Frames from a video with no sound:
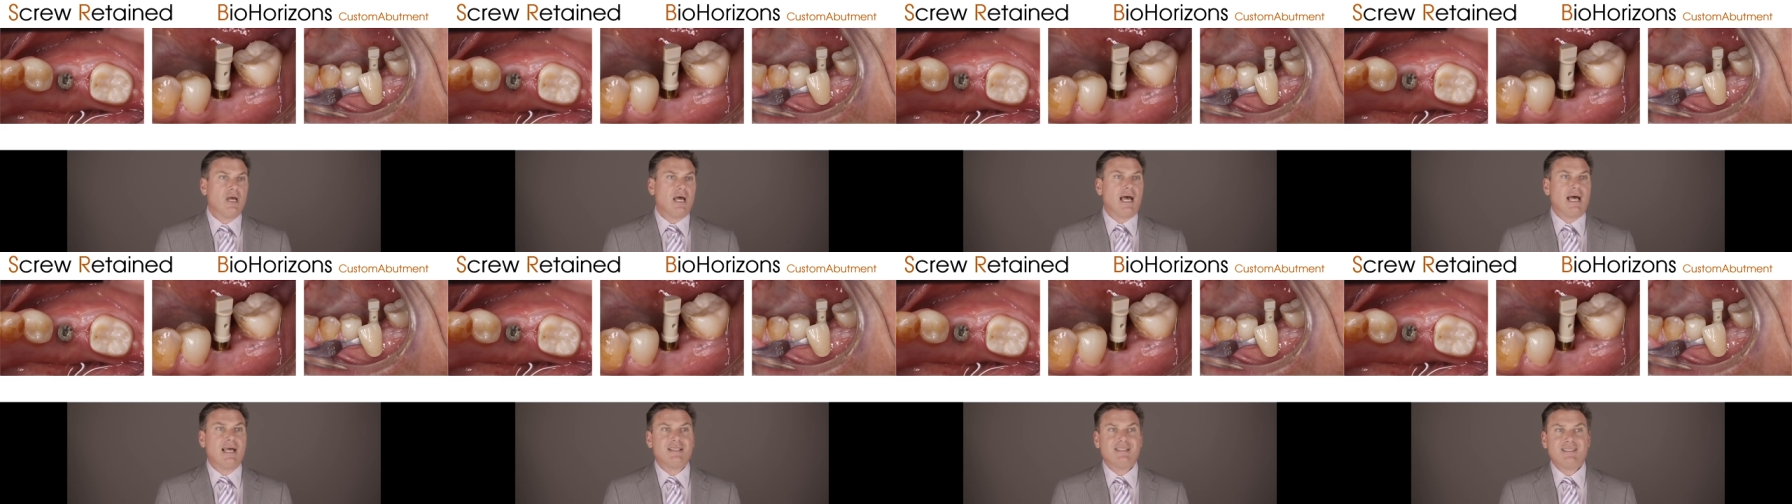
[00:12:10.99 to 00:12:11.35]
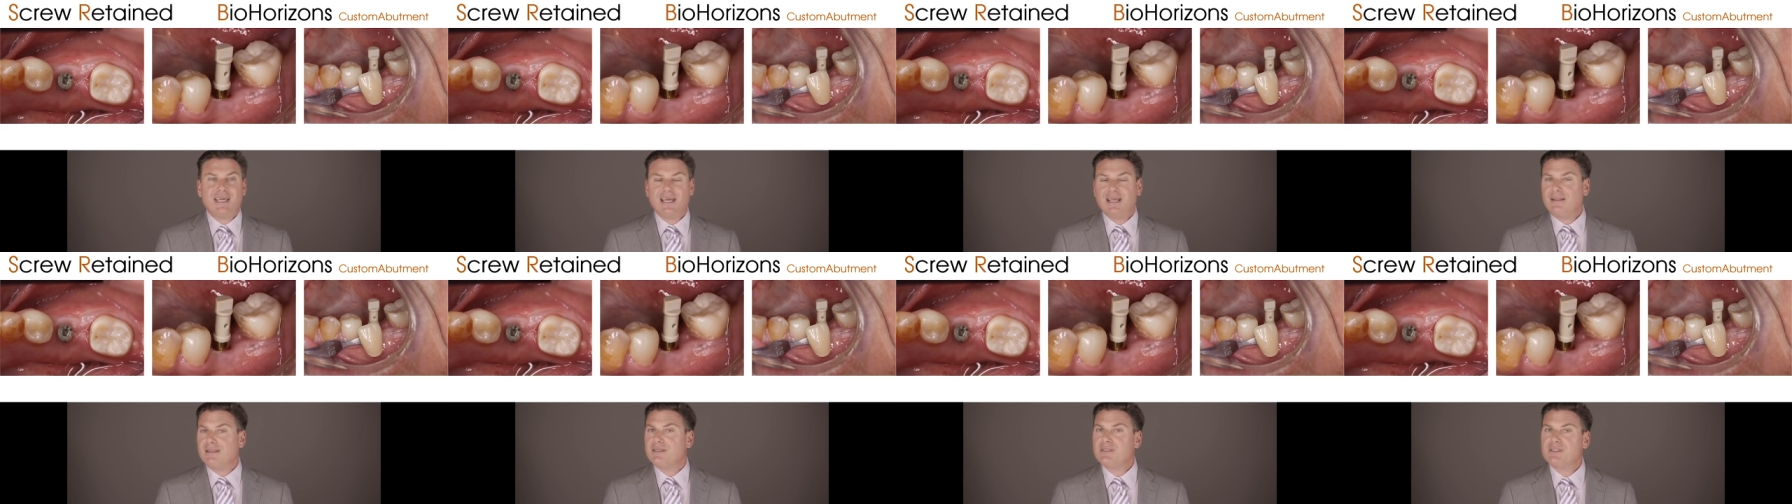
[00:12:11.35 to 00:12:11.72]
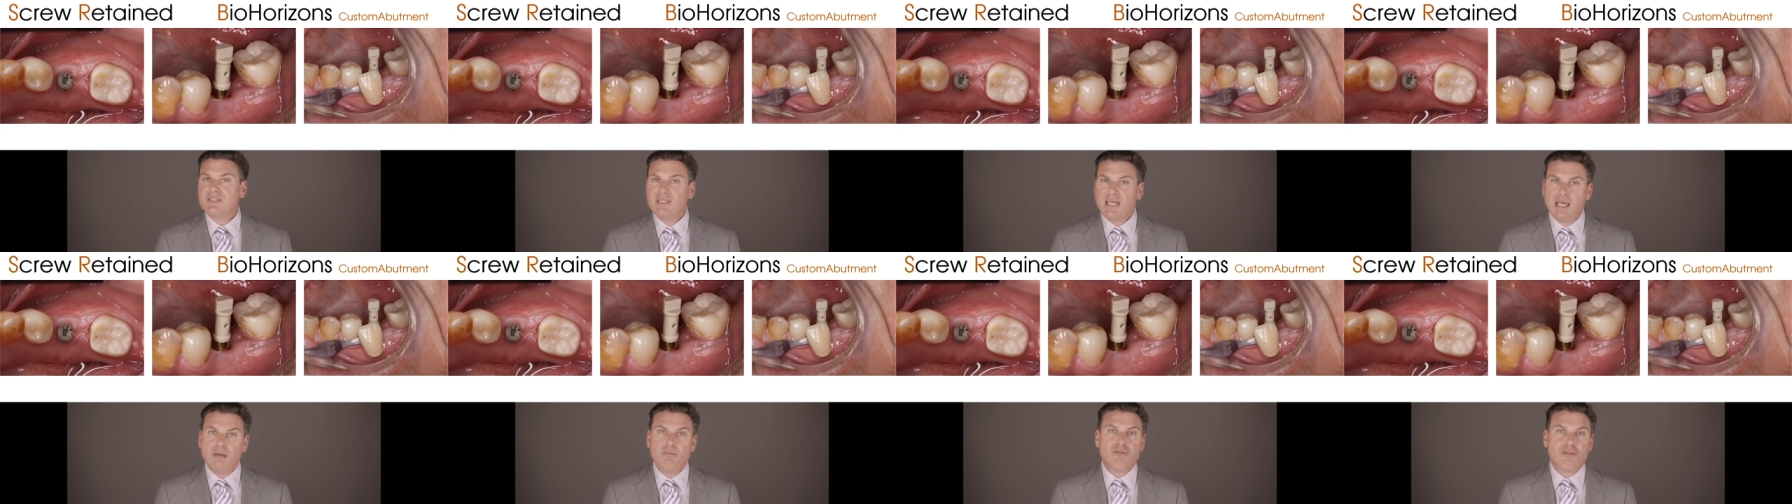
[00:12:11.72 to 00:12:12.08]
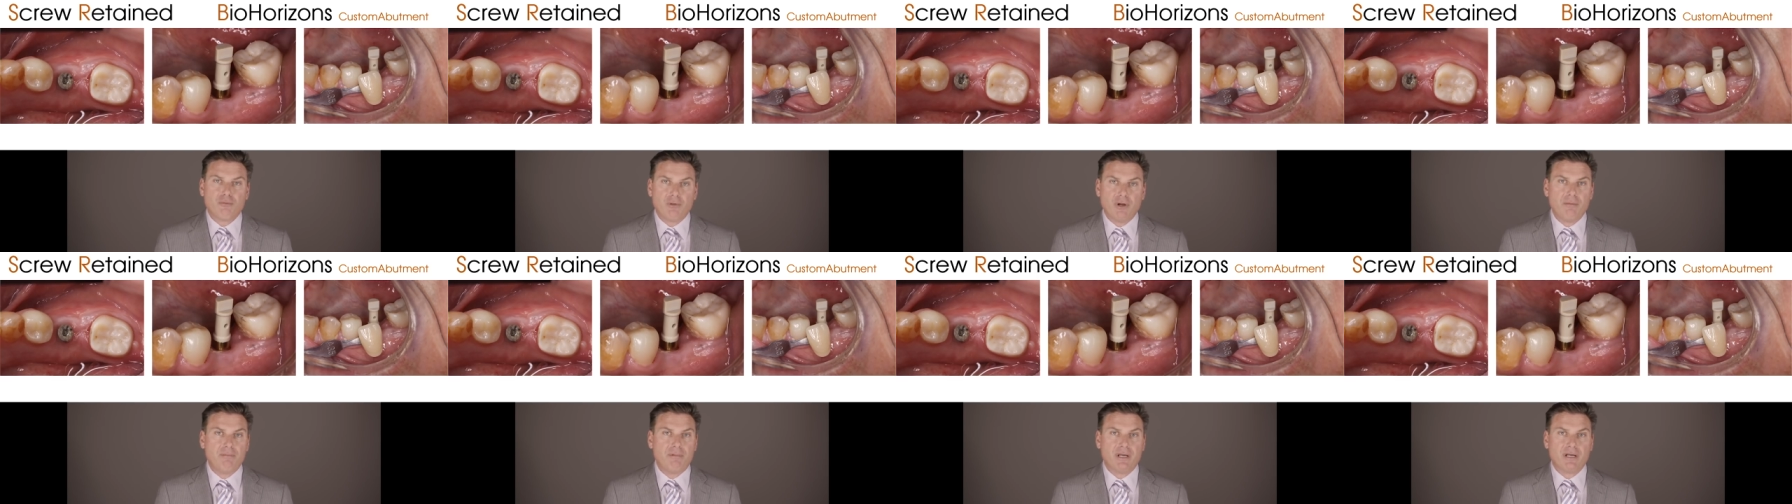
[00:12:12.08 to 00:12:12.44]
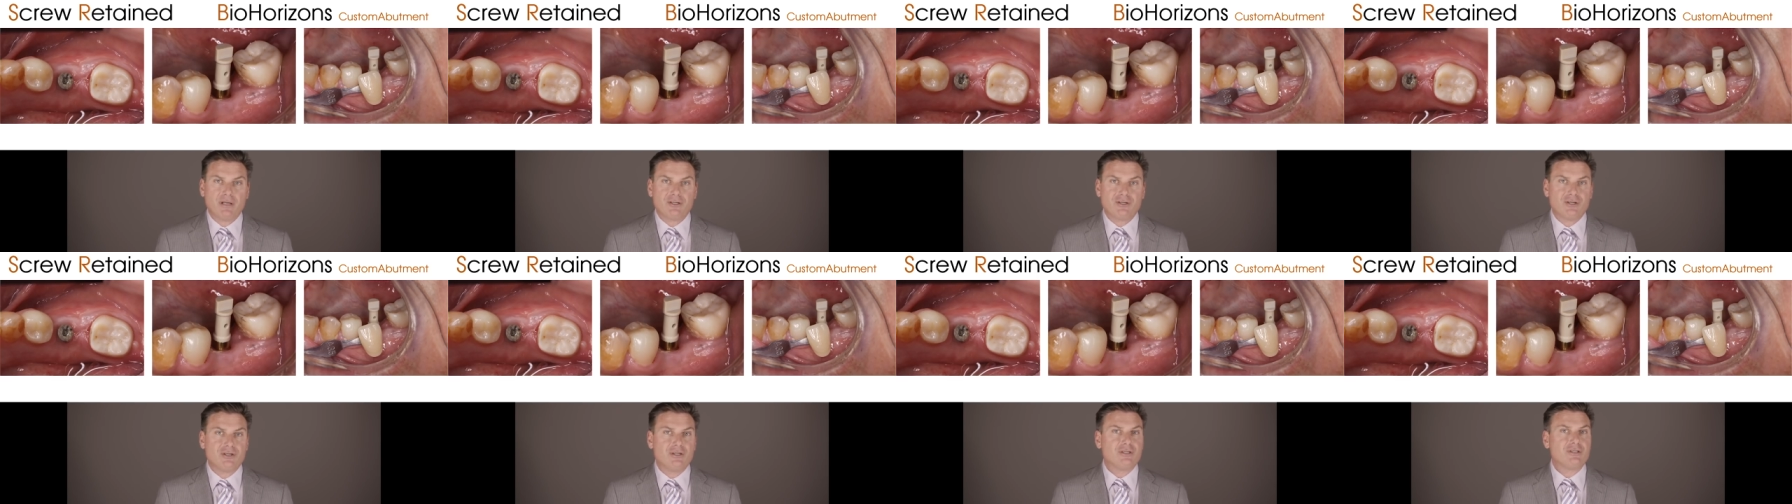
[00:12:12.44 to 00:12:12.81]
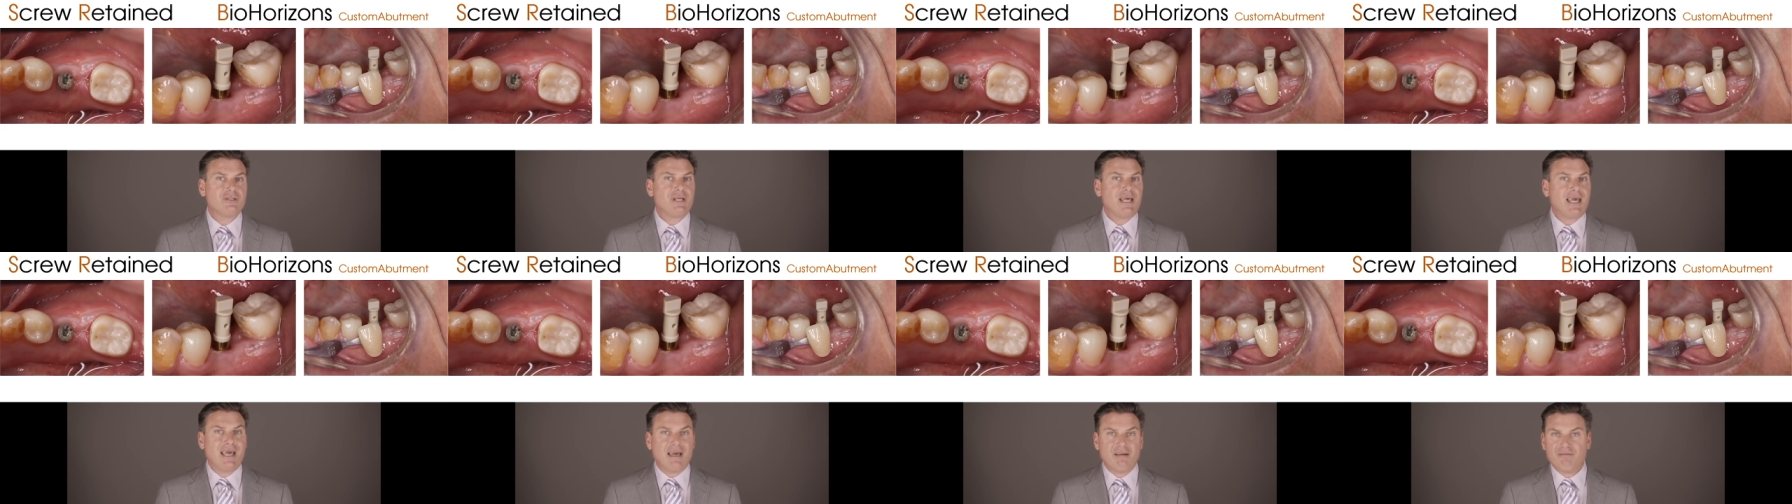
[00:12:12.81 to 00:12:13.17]
I take the same three
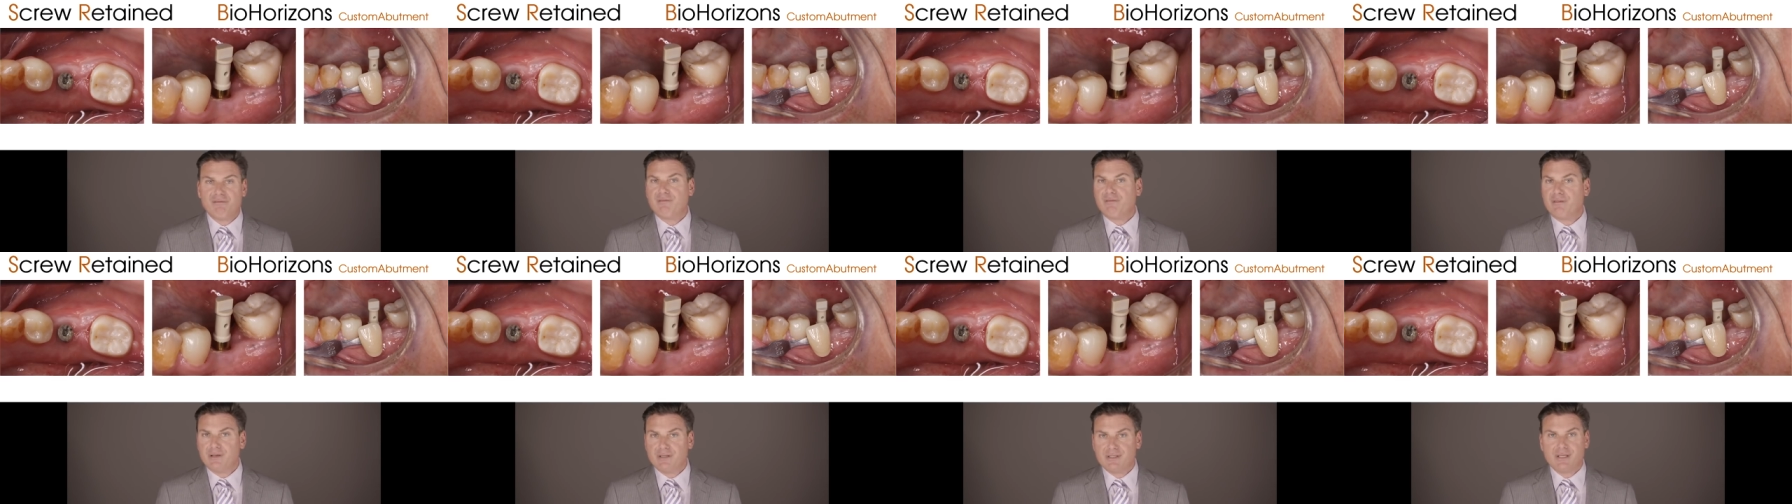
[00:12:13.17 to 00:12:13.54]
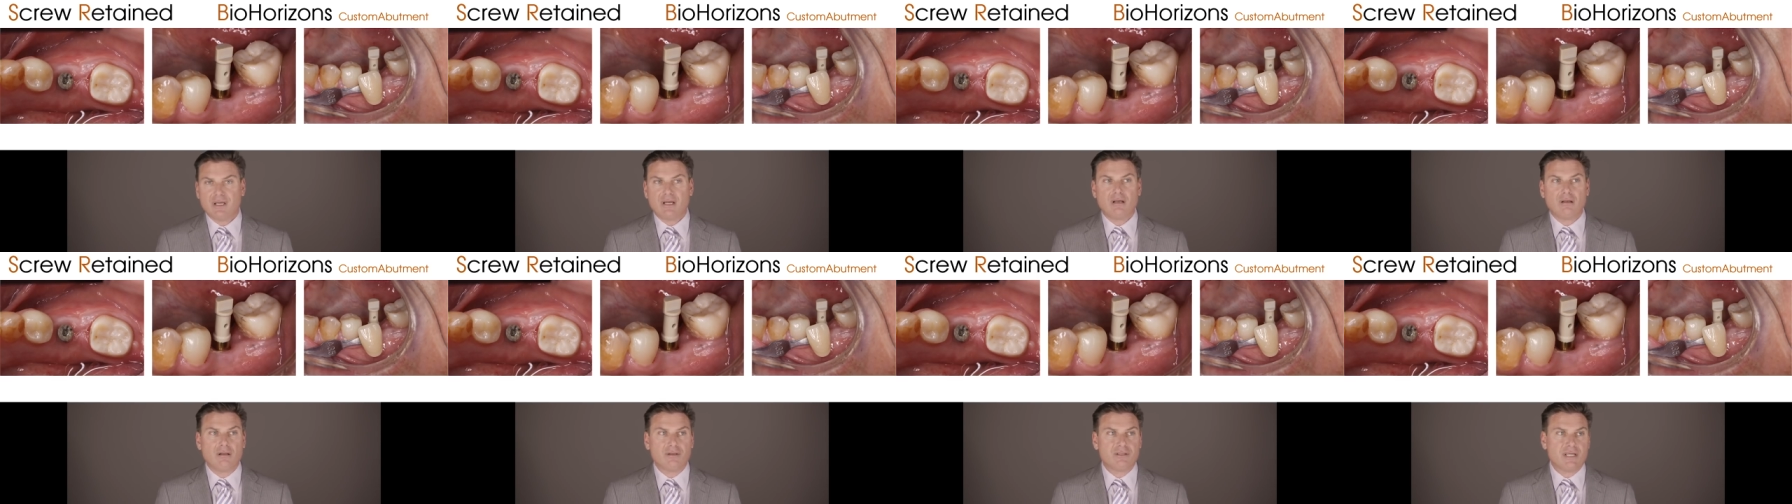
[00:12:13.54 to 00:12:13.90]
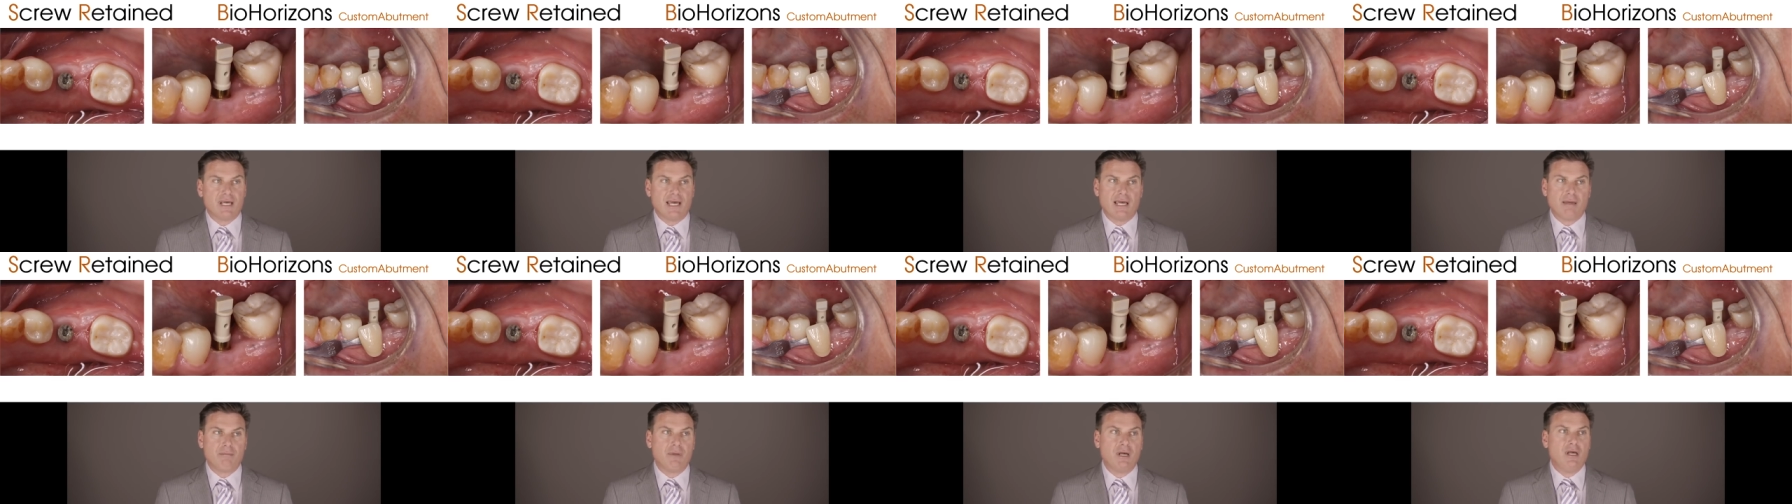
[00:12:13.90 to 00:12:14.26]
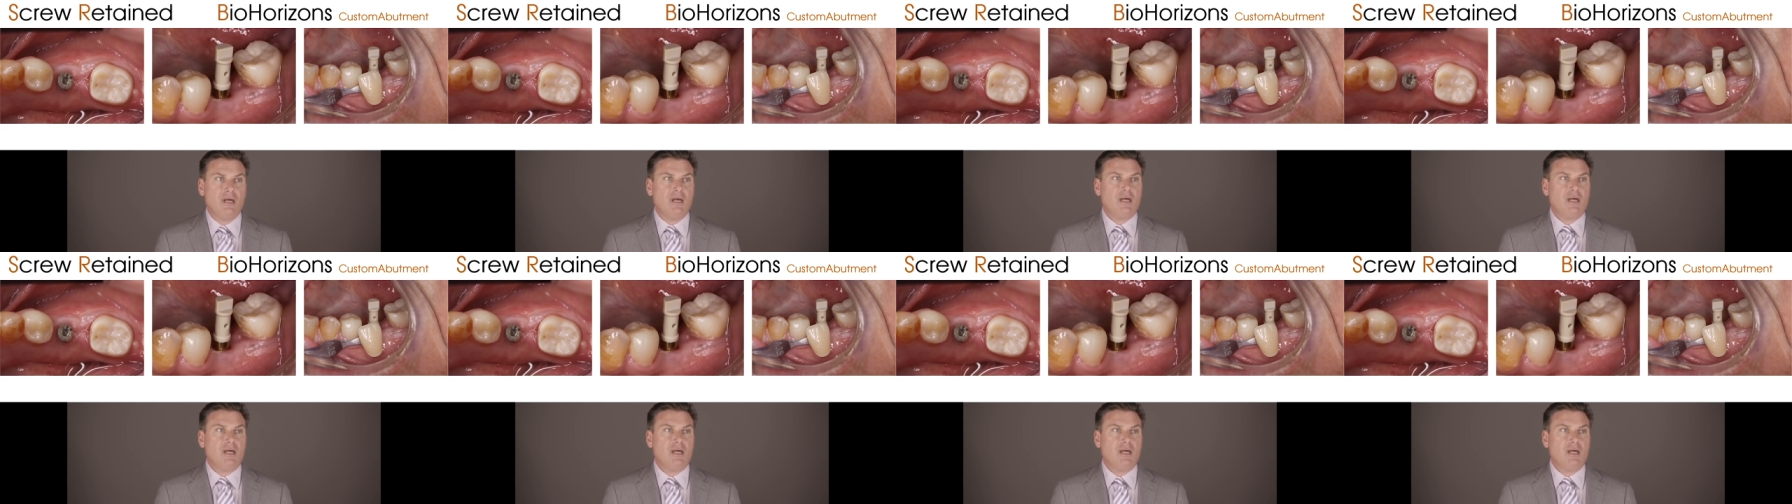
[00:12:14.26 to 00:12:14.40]
pictures every single time.